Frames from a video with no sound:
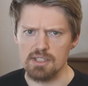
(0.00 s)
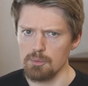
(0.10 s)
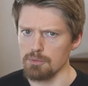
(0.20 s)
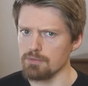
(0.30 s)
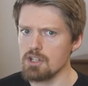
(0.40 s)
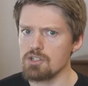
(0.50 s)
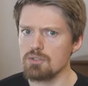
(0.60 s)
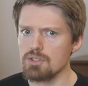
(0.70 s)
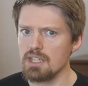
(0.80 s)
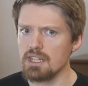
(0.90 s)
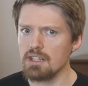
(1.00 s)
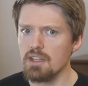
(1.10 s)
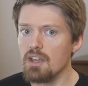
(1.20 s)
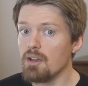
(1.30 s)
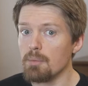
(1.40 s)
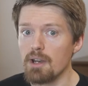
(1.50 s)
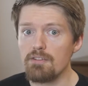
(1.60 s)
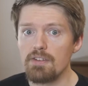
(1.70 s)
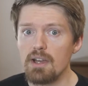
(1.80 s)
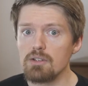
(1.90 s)
in a professional setting, but I've
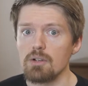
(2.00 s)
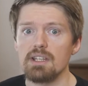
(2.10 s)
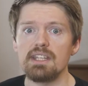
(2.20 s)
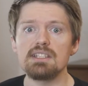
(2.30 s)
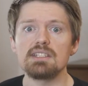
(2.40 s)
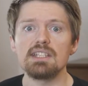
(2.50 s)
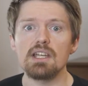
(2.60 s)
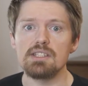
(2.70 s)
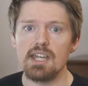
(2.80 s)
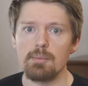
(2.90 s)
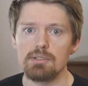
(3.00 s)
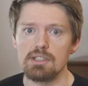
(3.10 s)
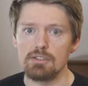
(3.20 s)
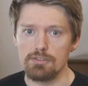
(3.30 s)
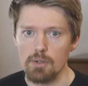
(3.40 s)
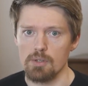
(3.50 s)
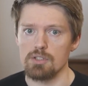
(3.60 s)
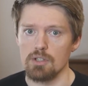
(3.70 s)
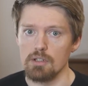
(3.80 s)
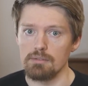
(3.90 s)
found are easily adapted to
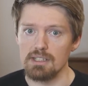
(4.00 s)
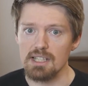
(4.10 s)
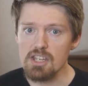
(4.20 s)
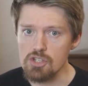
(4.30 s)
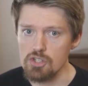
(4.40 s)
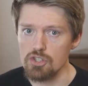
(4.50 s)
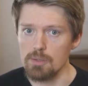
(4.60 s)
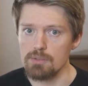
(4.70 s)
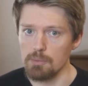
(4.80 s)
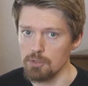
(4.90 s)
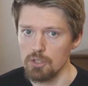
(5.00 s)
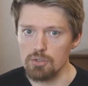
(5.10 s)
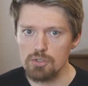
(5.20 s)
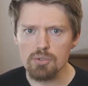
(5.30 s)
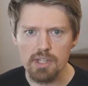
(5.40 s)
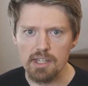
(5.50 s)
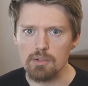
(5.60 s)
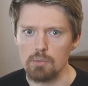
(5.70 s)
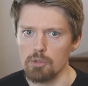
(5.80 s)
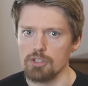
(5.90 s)
focus on relationships, and when you do that,
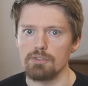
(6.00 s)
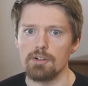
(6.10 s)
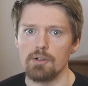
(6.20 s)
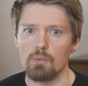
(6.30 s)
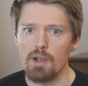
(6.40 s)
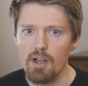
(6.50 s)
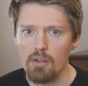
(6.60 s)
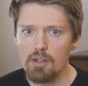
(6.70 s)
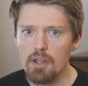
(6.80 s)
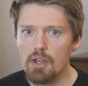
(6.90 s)
it works very well.